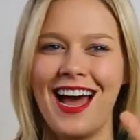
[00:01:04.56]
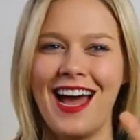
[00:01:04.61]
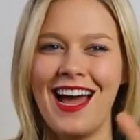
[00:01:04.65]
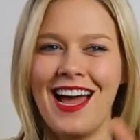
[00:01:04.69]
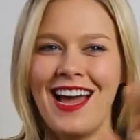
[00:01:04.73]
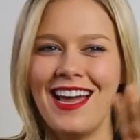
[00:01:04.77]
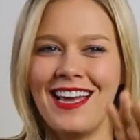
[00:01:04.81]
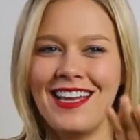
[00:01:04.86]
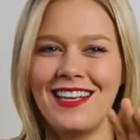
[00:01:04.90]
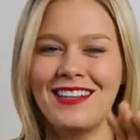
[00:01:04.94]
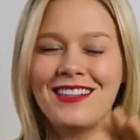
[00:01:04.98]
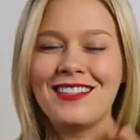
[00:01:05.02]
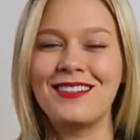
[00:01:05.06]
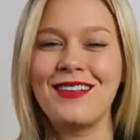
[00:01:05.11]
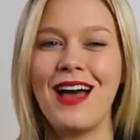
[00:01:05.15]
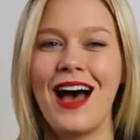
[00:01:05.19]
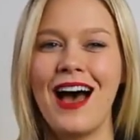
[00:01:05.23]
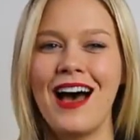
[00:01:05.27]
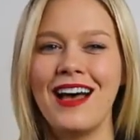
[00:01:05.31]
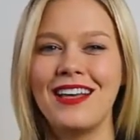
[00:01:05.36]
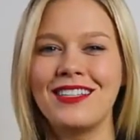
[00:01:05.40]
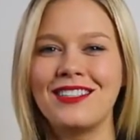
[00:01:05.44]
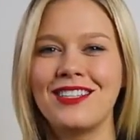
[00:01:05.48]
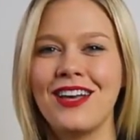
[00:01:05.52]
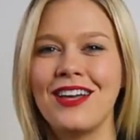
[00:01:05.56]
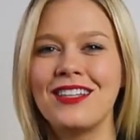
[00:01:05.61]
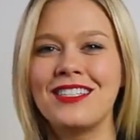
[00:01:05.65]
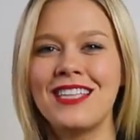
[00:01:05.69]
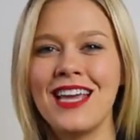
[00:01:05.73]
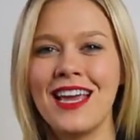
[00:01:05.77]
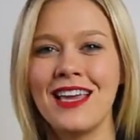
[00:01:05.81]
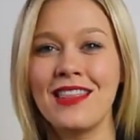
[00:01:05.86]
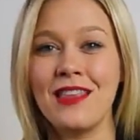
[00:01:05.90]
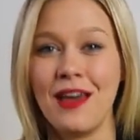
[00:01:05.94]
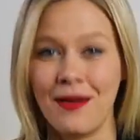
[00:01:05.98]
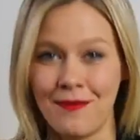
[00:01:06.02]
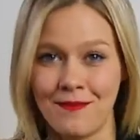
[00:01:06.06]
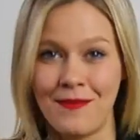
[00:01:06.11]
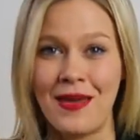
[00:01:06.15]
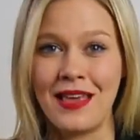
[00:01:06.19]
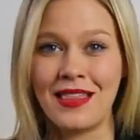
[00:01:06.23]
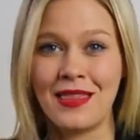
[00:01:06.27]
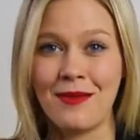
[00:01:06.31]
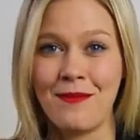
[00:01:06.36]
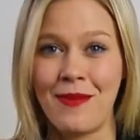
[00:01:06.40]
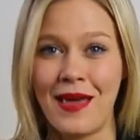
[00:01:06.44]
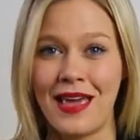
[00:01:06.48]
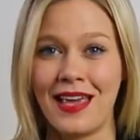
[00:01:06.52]
I I make
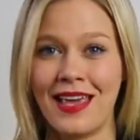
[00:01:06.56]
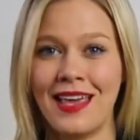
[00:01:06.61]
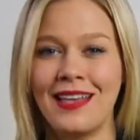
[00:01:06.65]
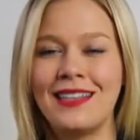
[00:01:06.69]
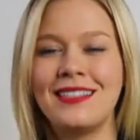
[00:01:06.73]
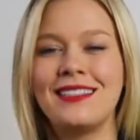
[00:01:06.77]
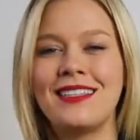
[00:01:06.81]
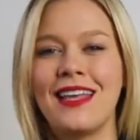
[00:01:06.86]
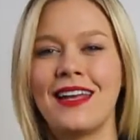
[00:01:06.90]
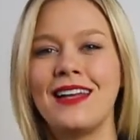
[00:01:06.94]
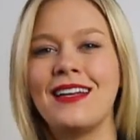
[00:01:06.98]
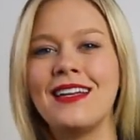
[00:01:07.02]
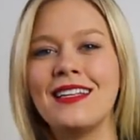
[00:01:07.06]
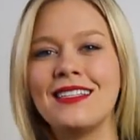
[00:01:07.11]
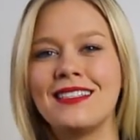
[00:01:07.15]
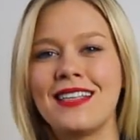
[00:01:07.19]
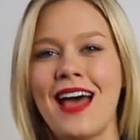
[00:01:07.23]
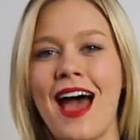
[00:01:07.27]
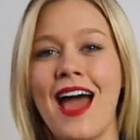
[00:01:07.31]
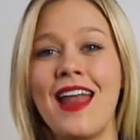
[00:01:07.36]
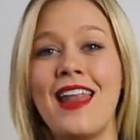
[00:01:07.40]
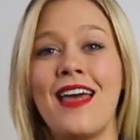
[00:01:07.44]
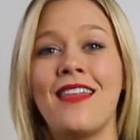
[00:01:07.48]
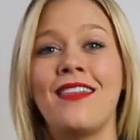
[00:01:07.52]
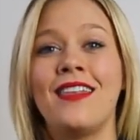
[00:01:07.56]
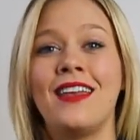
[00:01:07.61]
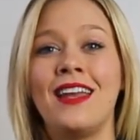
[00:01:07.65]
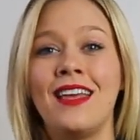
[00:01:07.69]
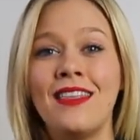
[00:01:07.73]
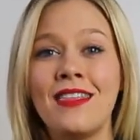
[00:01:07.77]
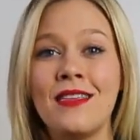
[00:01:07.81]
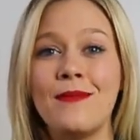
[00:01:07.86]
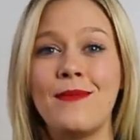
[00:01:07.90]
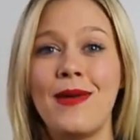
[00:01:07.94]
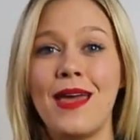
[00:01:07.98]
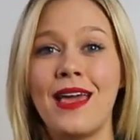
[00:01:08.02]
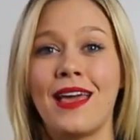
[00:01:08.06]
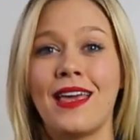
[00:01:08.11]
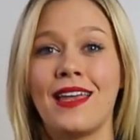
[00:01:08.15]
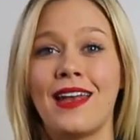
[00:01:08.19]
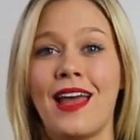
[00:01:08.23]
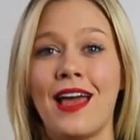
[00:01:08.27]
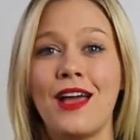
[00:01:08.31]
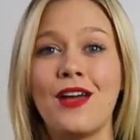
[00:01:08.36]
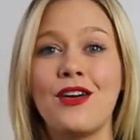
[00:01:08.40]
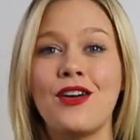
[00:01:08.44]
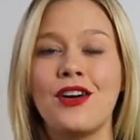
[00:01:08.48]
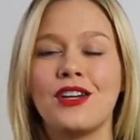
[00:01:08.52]
the bacon, set it aside, and then in the bacon
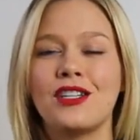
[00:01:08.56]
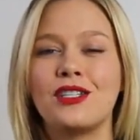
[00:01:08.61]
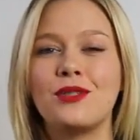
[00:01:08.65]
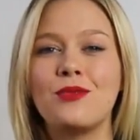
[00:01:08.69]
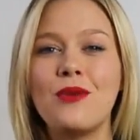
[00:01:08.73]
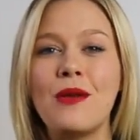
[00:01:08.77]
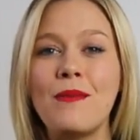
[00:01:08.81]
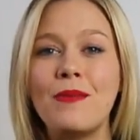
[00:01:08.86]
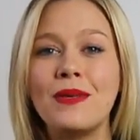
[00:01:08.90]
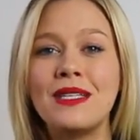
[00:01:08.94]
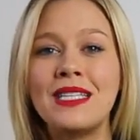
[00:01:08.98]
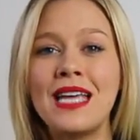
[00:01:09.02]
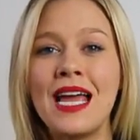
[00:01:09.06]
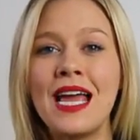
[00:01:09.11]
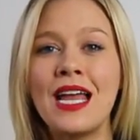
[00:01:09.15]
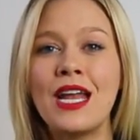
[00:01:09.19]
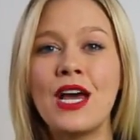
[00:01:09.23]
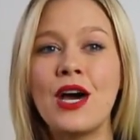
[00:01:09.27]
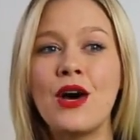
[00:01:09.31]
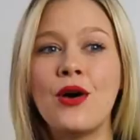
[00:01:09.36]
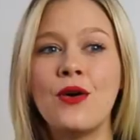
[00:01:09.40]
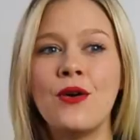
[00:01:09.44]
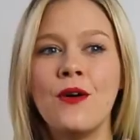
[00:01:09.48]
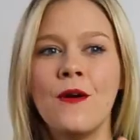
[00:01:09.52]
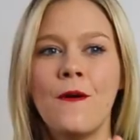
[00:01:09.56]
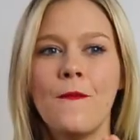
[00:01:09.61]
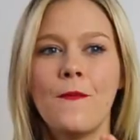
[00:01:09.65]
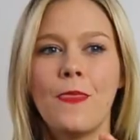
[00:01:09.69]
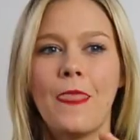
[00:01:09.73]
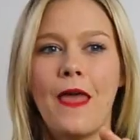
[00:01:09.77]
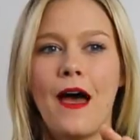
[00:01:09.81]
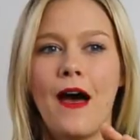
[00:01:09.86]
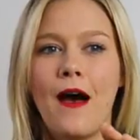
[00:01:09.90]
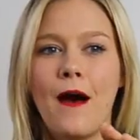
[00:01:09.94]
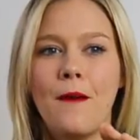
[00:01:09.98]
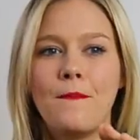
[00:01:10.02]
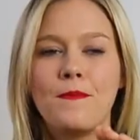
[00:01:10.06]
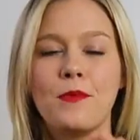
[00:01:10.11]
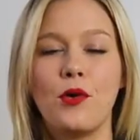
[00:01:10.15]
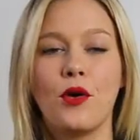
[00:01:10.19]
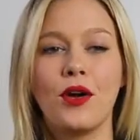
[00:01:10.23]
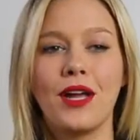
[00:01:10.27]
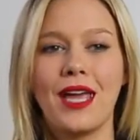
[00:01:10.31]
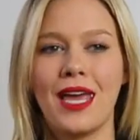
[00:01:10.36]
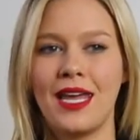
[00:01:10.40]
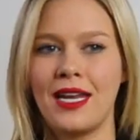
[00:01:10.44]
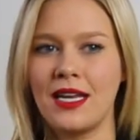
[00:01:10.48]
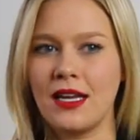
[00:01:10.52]
I cook sweet potato,
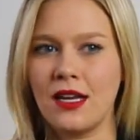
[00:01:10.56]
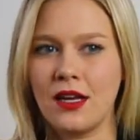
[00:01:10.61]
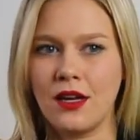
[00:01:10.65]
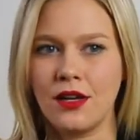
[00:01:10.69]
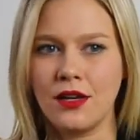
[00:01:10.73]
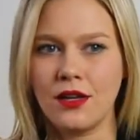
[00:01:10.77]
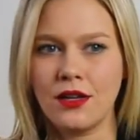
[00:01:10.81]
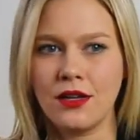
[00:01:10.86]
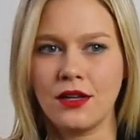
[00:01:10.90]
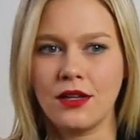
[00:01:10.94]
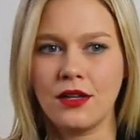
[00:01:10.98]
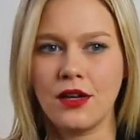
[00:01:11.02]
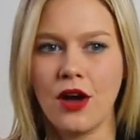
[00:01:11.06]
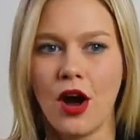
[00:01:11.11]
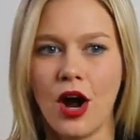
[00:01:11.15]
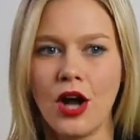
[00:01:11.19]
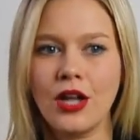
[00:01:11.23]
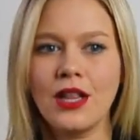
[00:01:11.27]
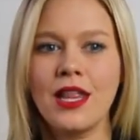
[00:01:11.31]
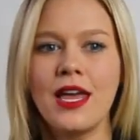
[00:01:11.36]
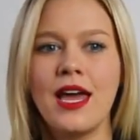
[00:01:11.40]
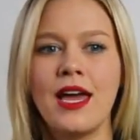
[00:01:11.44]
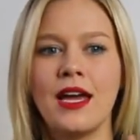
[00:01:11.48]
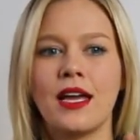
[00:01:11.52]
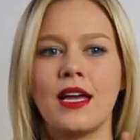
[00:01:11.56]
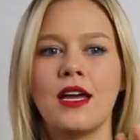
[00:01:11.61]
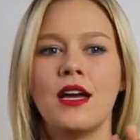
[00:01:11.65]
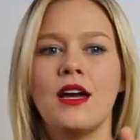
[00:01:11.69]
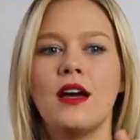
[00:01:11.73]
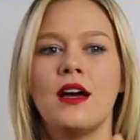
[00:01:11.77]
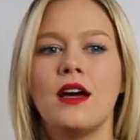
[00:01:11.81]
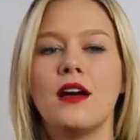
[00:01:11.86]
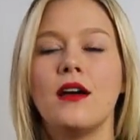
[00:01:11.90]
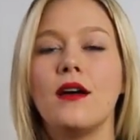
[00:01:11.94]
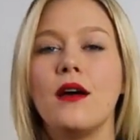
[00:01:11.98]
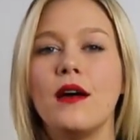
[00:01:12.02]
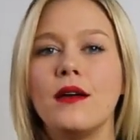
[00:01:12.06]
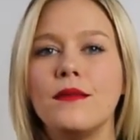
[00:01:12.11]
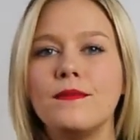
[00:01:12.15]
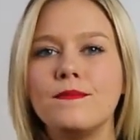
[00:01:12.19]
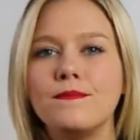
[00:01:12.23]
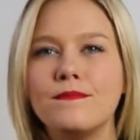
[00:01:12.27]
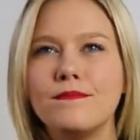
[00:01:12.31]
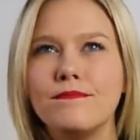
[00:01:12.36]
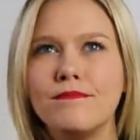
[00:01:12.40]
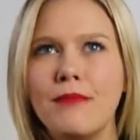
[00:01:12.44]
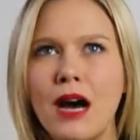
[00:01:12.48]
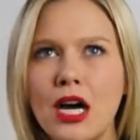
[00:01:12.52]
organic garlic,
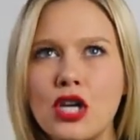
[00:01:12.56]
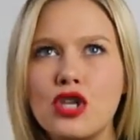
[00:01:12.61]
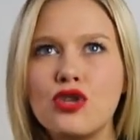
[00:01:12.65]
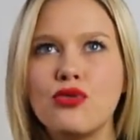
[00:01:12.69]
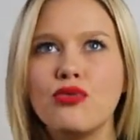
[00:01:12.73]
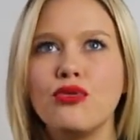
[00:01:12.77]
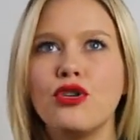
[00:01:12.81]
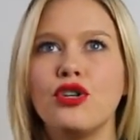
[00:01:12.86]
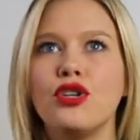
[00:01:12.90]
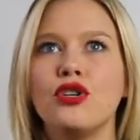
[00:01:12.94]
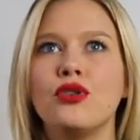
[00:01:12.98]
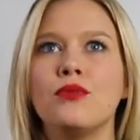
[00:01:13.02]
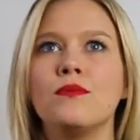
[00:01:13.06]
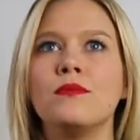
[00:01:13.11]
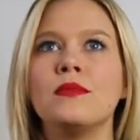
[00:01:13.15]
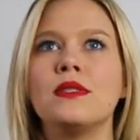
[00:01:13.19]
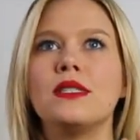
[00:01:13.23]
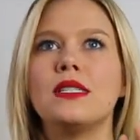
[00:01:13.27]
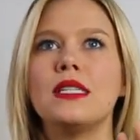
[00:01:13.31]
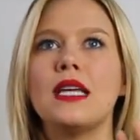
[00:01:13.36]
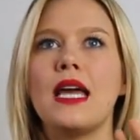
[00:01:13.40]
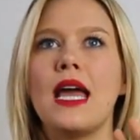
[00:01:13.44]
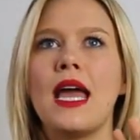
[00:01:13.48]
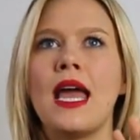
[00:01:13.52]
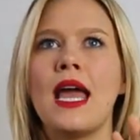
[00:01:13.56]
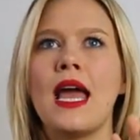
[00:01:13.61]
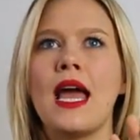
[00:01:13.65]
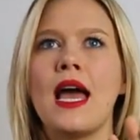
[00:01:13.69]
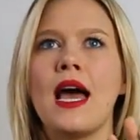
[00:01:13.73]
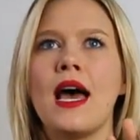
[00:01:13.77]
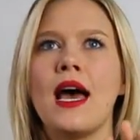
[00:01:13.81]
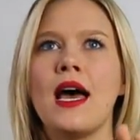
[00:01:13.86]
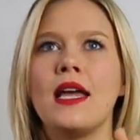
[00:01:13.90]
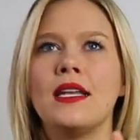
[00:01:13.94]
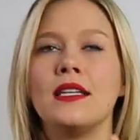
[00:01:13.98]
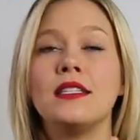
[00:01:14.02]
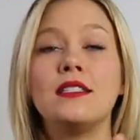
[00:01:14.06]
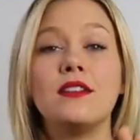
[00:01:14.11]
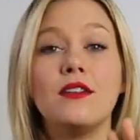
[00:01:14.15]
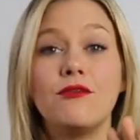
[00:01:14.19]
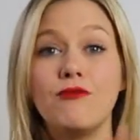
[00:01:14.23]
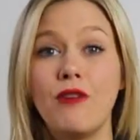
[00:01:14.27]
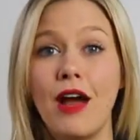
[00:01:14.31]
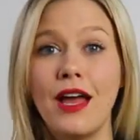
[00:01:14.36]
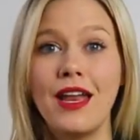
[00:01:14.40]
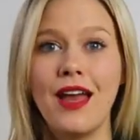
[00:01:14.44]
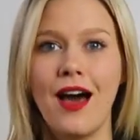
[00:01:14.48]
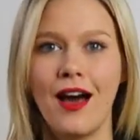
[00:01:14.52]
mushrooms, and
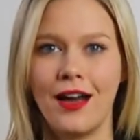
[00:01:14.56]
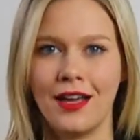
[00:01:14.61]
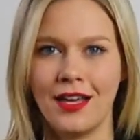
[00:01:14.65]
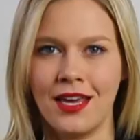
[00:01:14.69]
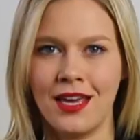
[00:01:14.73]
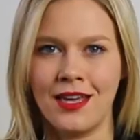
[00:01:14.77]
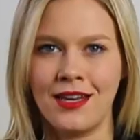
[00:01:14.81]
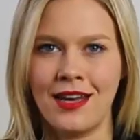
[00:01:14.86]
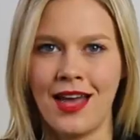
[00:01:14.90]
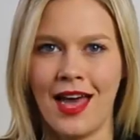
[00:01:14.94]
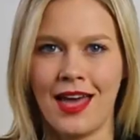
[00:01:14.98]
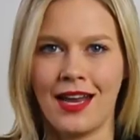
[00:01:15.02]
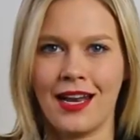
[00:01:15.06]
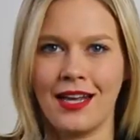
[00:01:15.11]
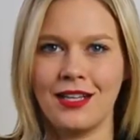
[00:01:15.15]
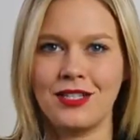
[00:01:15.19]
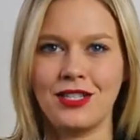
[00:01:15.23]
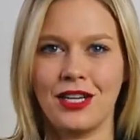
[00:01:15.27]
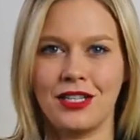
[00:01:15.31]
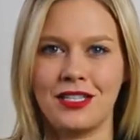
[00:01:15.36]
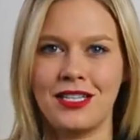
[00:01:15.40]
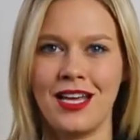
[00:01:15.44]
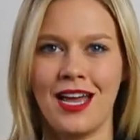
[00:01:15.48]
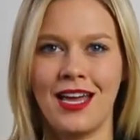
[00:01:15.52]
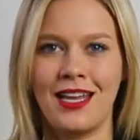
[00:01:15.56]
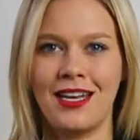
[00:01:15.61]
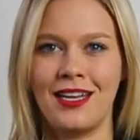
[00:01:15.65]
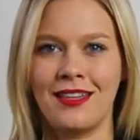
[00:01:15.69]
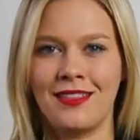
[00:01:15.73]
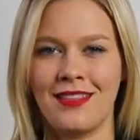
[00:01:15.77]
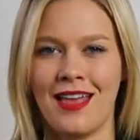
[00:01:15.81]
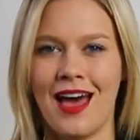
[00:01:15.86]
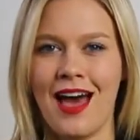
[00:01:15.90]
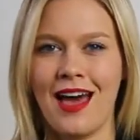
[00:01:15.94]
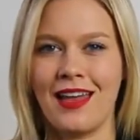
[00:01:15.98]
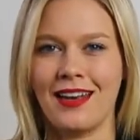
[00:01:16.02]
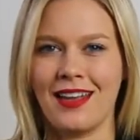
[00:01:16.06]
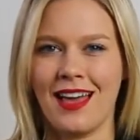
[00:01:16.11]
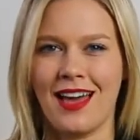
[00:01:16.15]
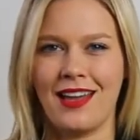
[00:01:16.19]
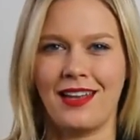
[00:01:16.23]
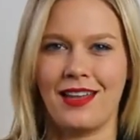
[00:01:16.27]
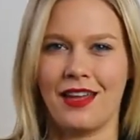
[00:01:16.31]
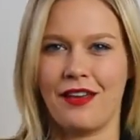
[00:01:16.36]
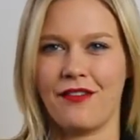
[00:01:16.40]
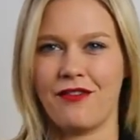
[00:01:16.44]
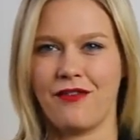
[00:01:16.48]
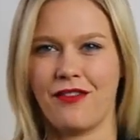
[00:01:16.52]
red onion, and I saute it in that and kind of
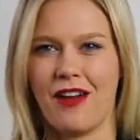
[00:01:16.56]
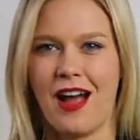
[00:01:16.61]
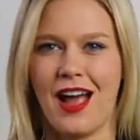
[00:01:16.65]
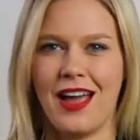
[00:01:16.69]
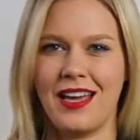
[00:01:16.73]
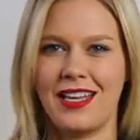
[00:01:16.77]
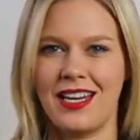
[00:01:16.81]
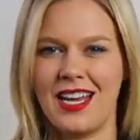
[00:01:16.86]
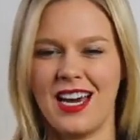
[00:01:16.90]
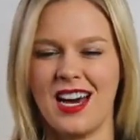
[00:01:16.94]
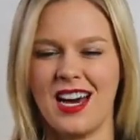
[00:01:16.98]
like fry it